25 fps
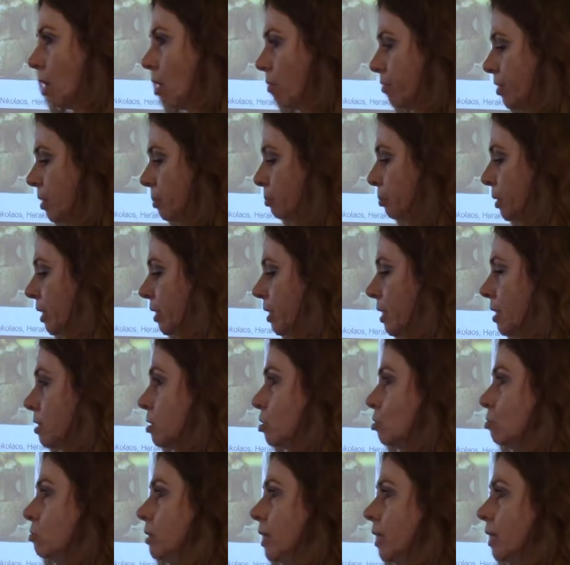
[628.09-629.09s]
of the
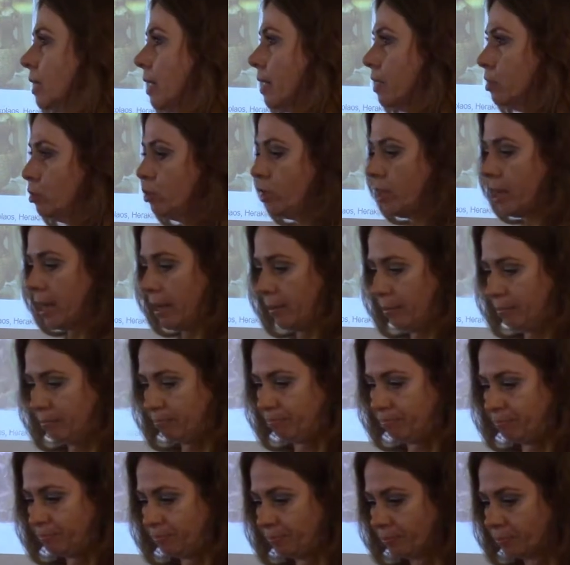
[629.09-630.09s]
prehistoric
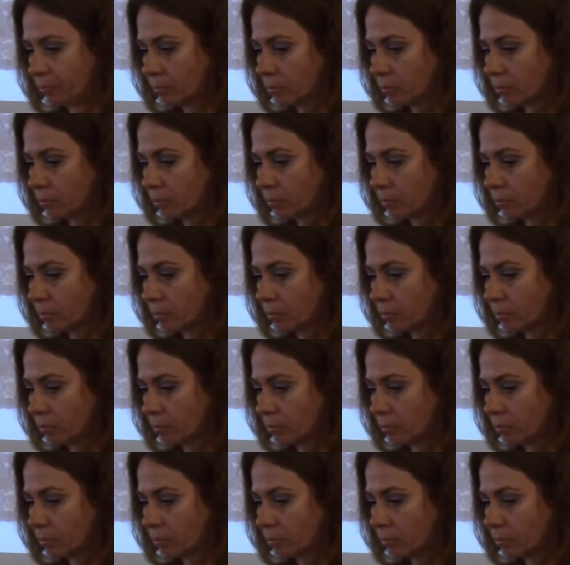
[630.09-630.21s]
Aegean.